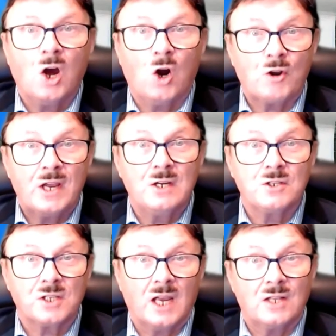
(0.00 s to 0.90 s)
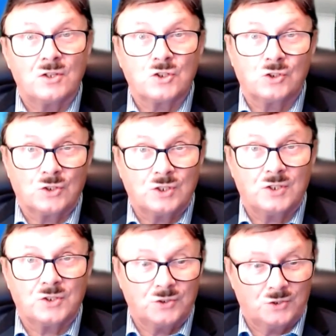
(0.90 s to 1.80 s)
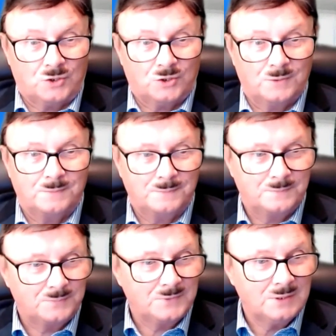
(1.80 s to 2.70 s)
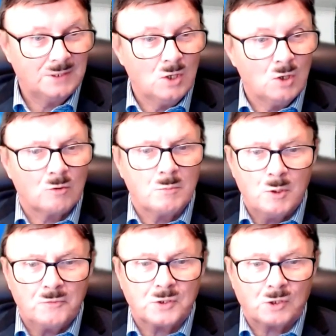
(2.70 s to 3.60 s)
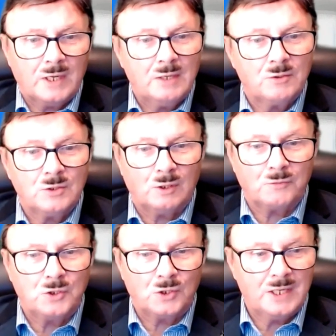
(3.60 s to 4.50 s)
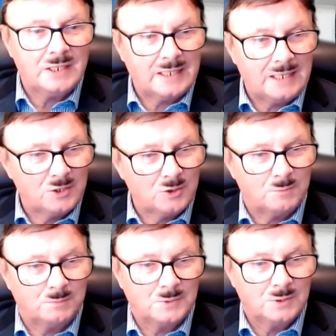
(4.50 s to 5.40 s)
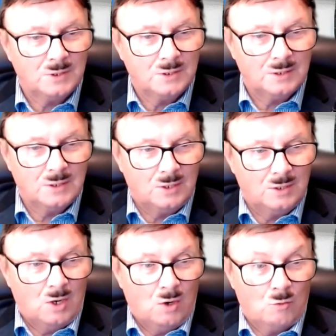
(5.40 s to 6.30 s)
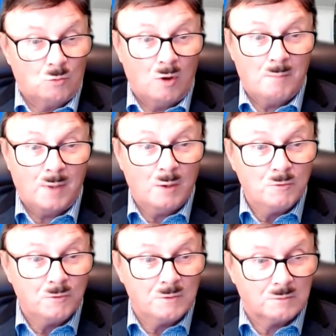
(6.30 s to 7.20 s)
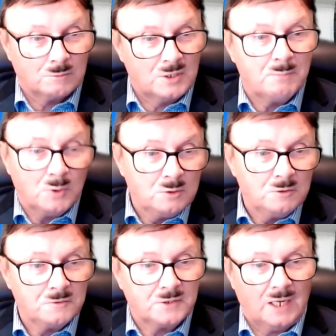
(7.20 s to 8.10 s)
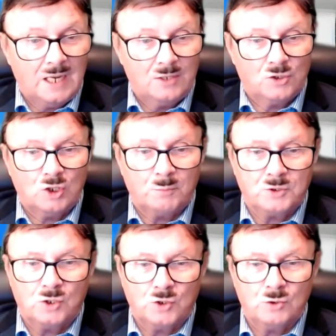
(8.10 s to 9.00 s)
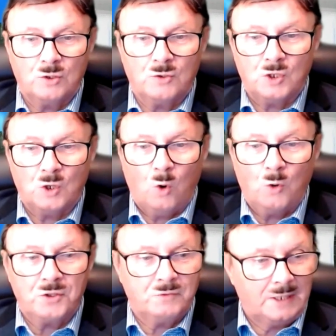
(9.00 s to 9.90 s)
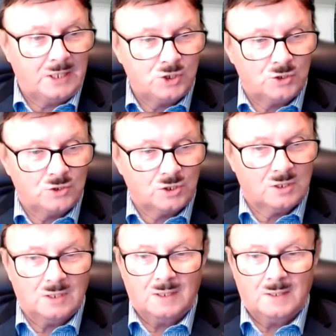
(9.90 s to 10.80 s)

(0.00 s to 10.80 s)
her heirs and successors, removed the crown of the United Kingdom, removed and substituted the oath of allegiance.